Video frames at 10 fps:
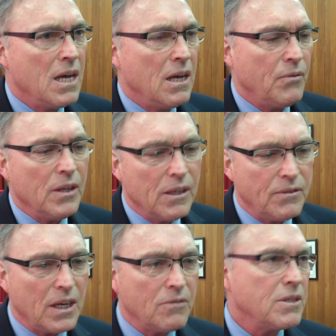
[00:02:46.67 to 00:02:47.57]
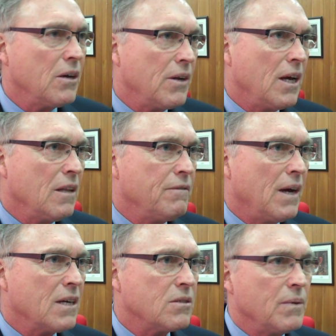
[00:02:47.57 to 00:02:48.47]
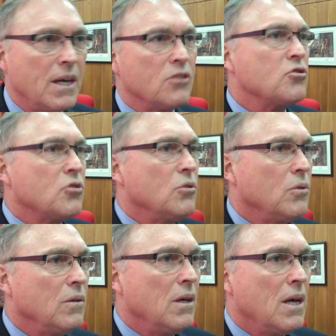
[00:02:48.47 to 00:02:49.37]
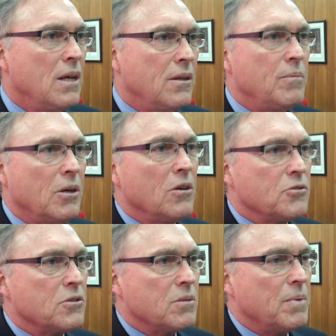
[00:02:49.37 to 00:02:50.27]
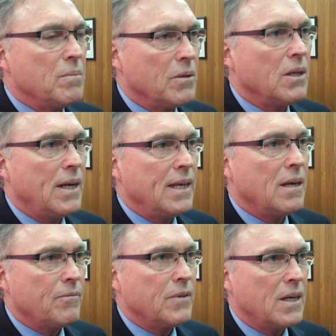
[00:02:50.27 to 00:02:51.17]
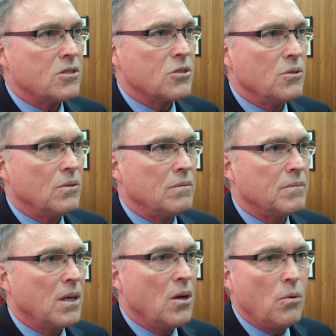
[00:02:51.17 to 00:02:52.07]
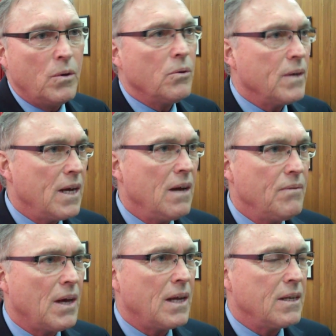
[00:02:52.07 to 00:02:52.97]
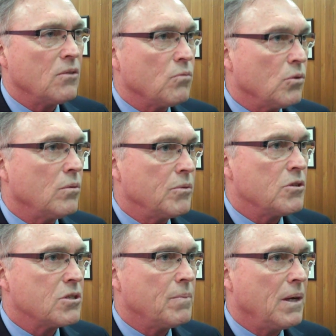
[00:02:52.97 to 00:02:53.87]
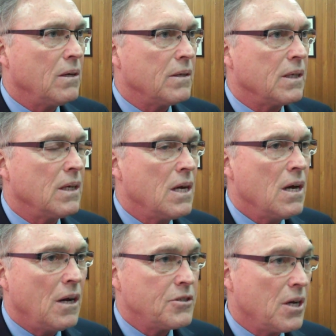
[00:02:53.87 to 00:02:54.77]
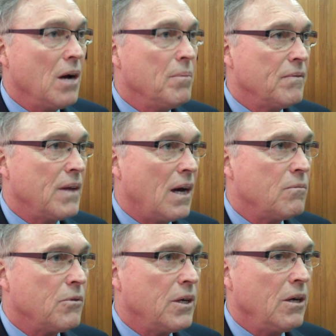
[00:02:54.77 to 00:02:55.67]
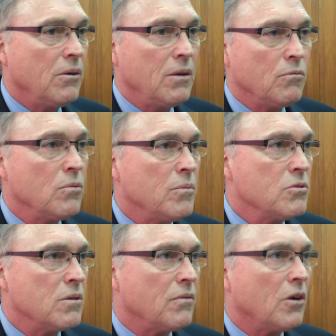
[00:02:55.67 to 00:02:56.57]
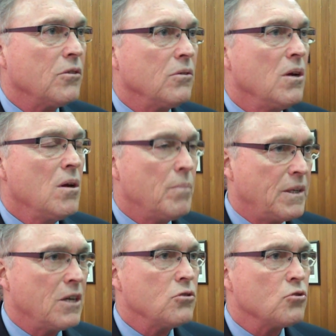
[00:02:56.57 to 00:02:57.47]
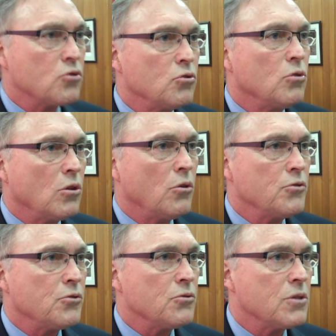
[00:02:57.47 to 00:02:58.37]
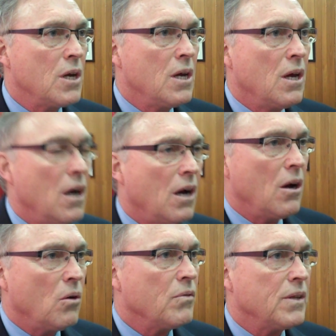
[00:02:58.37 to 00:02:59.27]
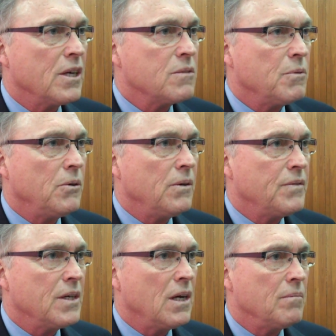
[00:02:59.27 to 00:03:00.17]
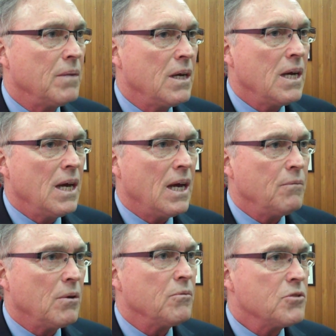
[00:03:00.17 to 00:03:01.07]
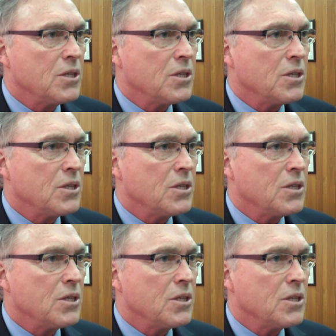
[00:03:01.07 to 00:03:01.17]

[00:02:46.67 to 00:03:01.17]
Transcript: If we lived downtown Halifax and we had a school, there'd be all sorts of people lining up for that school. We don't have that in a rural municipality. On top of that, we're hearing rumors of other potential school closures over the next period of time. And what we're